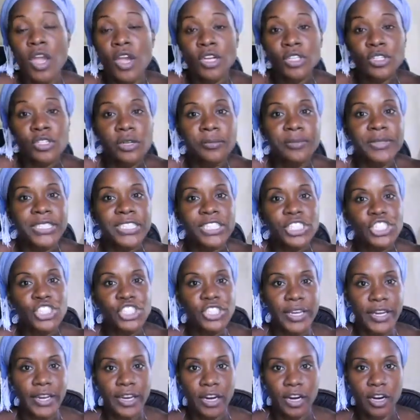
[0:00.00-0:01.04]
So I'm going to
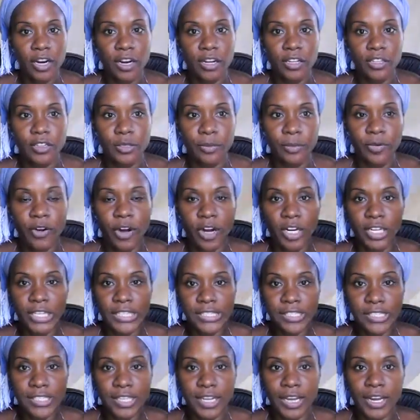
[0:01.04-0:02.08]
share the
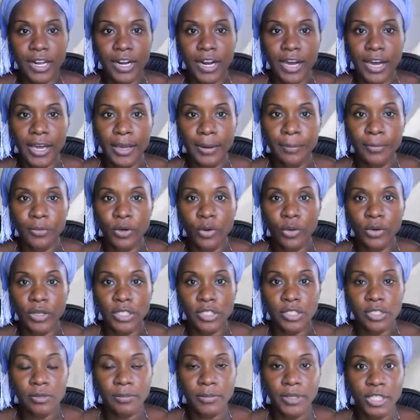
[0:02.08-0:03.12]
products that I'm
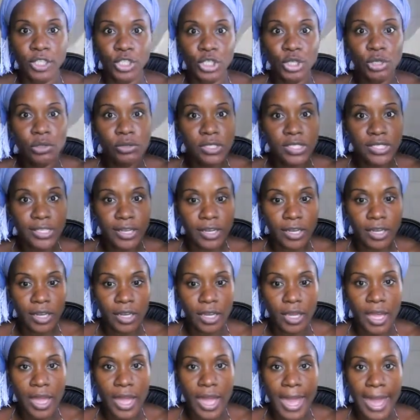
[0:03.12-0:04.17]
going to be
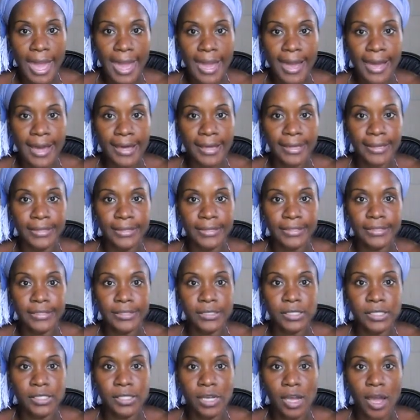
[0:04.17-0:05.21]
using,
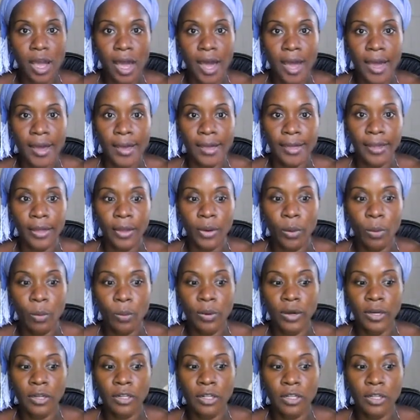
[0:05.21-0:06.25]
and I
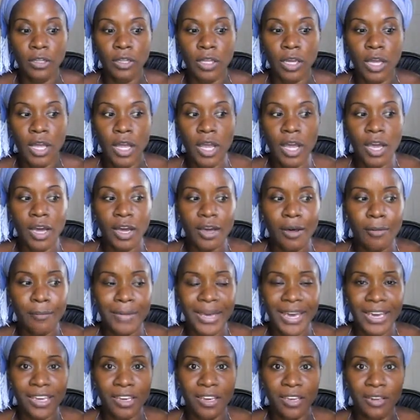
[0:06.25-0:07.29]
will come
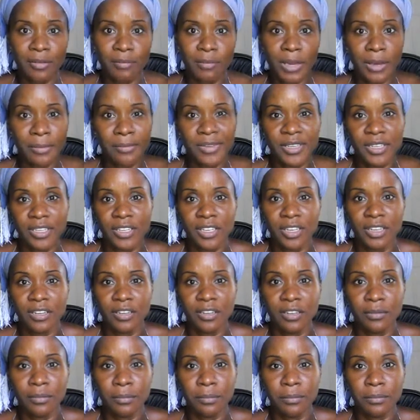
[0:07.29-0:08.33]
back in maybe in
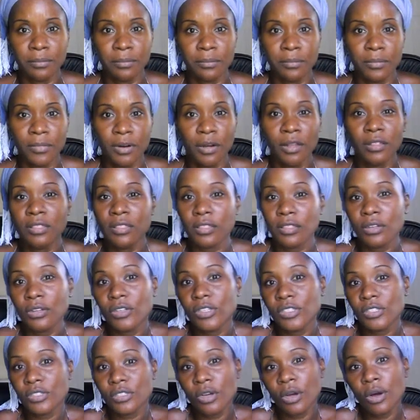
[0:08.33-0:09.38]
a month or
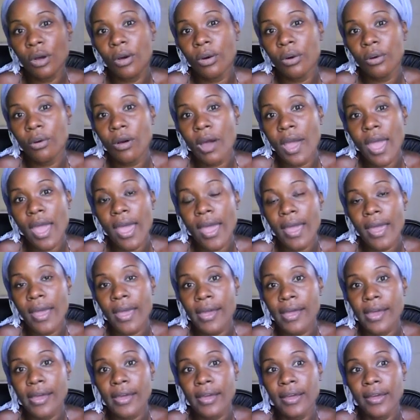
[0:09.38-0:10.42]
so
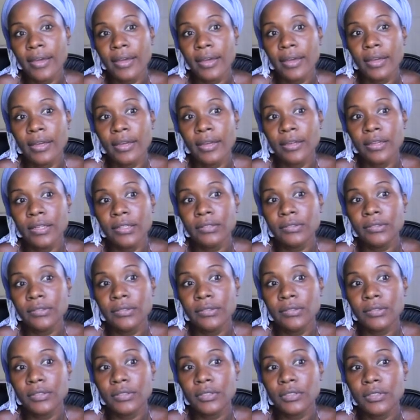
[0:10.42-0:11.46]

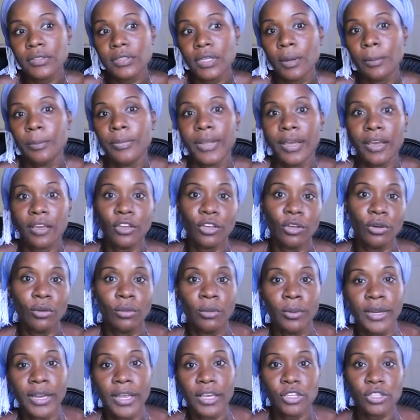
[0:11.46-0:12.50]
and update you
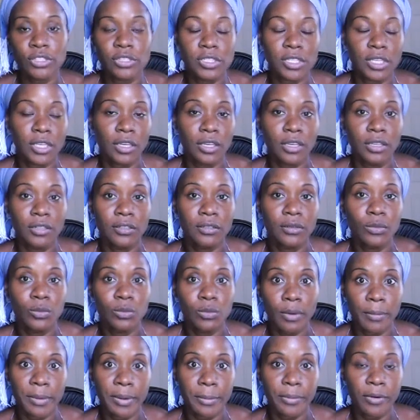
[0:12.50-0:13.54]
and let you see
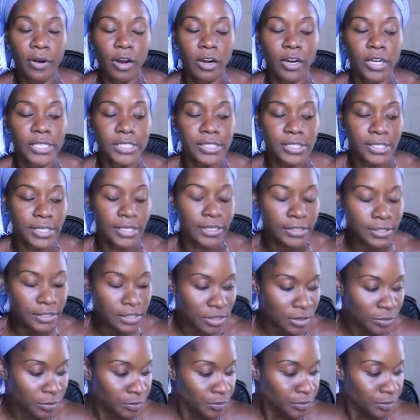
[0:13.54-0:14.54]
what my progress is.